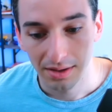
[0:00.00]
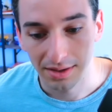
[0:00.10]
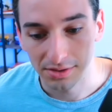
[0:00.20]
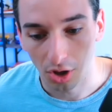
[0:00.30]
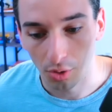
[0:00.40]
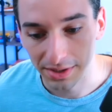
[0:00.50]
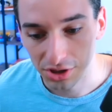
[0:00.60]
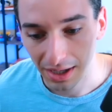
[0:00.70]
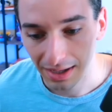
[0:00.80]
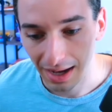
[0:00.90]
this obj,
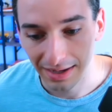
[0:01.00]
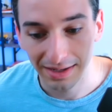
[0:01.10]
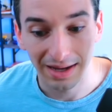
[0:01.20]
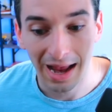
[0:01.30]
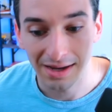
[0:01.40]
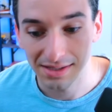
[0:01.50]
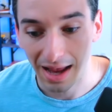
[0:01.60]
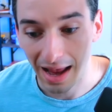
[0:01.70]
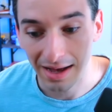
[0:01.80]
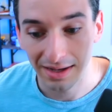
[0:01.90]
and it has
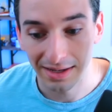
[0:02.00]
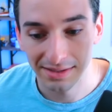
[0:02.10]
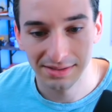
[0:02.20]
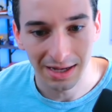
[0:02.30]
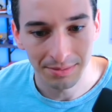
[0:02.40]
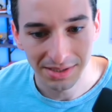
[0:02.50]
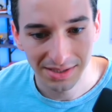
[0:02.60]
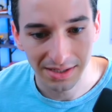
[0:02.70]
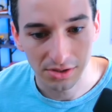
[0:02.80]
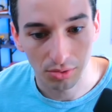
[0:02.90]
A is A B
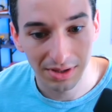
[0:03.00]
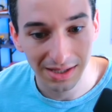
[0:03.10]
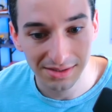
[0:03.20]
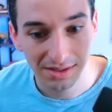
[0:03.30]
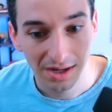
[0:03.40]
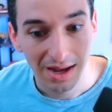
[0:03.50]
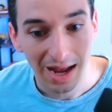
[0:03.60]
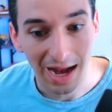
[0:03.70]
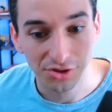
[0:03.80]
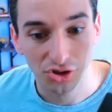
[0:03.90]
C. So this
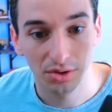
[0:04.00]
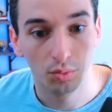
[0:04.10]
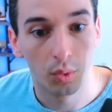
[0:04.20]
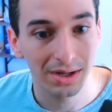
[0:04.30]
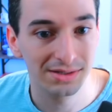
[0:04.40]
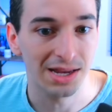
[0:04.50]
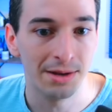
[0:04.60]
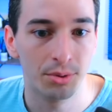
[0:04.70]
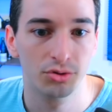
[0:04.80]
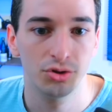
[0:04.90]
actually was
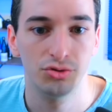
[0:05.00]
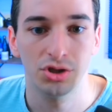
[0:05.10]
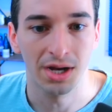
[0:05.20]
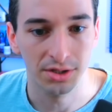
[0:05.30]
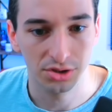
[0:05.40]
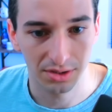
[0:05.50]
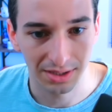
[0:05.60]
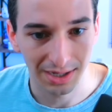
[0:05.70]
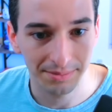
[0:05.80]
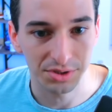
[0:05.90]
able to change
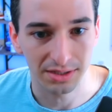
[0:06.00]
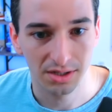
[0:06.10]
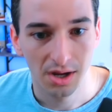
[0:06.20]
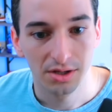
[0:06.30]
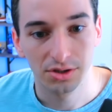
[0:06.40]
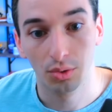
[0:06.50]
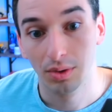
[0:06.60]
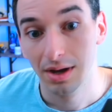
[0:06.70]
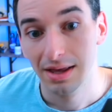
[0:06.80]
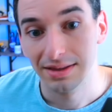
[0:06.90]
the object.
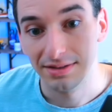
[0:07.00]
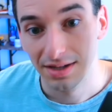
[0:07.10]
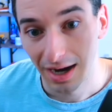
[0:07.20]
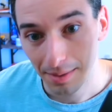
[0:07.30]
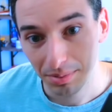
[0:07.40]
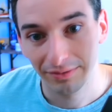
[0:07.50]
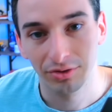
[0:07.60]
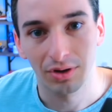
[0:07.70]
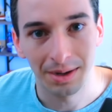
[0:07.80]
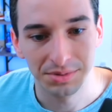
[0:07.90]
So the top
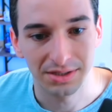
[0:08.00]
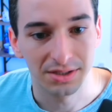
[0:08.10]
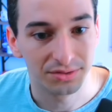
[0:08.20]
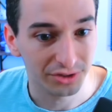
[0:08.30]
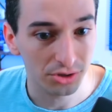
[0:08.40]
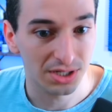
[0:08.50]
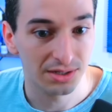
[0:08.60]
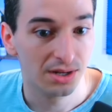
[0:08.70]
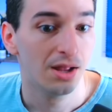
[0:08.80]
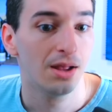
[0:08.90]
level object is
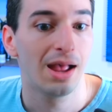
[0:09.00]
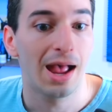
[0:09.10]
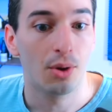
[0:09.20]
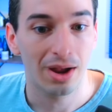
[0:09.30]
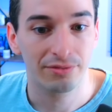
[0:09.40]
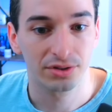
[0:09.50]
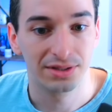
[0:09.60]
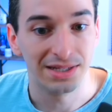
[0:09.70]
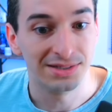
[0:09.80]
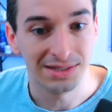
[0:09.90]
frozen. However,
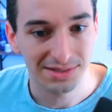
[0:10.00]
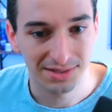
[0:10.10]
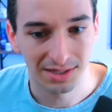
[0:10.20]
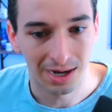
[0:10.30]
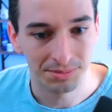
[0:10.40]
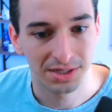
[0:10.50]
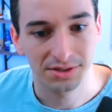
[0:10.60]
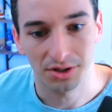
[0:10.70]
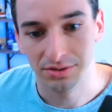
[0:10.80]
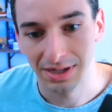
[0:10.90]
these nested
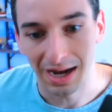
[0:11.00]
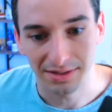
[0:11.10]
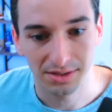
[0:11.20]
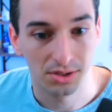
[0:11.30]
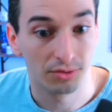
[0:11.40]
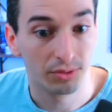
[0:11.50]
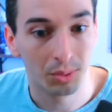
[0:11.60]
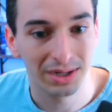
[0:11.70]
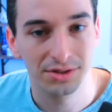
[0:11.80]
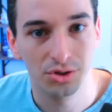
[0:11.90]
objects are not. So if we
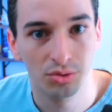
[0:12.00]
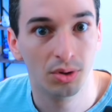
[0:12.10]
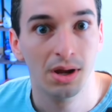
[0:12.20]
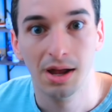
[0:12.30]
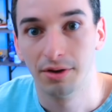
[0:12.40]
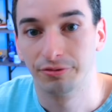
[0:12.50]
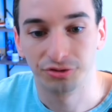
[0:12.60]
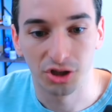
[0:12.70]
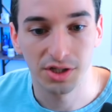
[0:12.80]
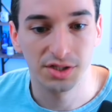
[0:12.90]
wanted to
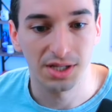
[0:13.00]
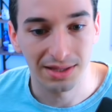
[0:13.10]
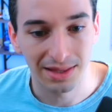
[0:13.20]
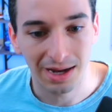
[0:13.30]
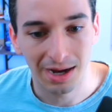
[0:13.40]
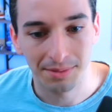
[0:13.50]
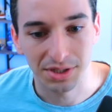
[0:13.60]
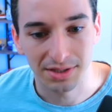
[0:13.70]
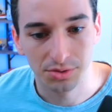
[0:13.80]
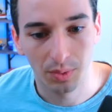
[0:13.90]
freeze that
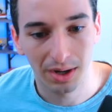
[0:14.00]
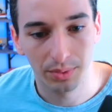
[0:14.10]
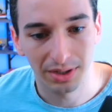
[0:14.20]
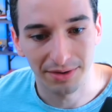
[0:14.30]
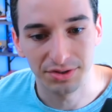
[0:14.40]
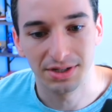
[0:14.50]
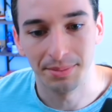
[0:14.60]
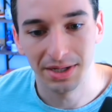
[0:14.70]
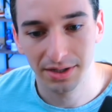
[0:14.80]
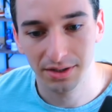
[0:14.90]
object as well, we'd have to come
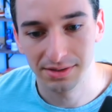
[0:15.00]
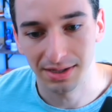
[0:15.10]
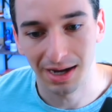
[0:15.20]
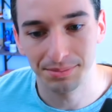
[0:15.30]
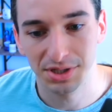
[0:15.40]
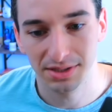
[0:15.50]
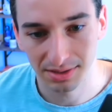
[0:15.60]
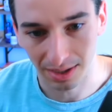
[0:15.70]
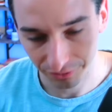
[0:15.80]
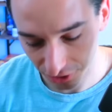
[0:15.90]
in here and say
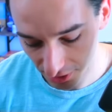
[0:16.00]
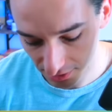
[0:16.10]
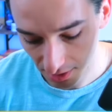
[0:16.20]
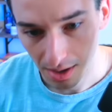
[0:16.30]
object.freeze